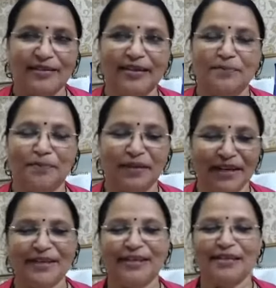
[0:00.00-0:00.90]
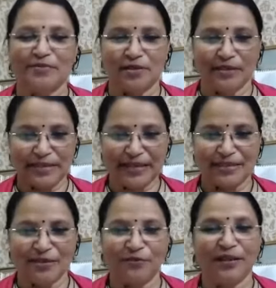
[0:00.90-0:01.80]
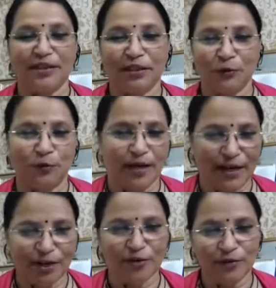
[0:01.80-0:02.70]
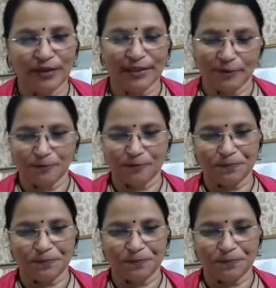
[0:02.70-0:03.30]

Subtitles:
the pinnacle of success with you, along with you.